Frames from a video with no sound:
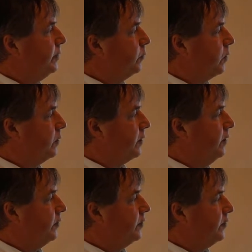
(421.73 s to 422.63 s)
in roller
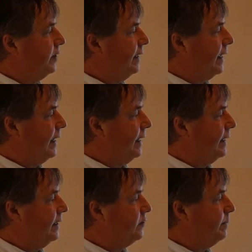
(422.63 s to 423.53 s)
coasters today
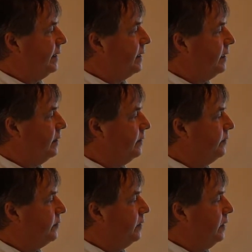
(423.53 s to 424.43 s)
is
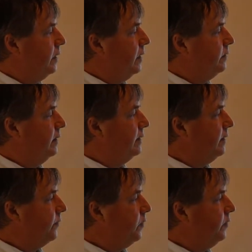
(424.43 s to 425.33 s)
because the
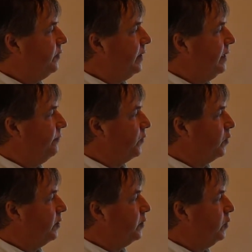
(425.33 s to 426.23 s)
difference in
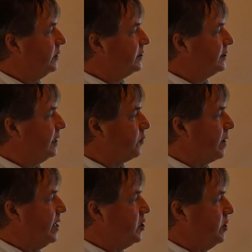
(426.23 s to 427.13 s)
vertical
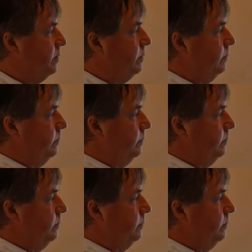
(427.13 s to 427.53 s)
acceleration,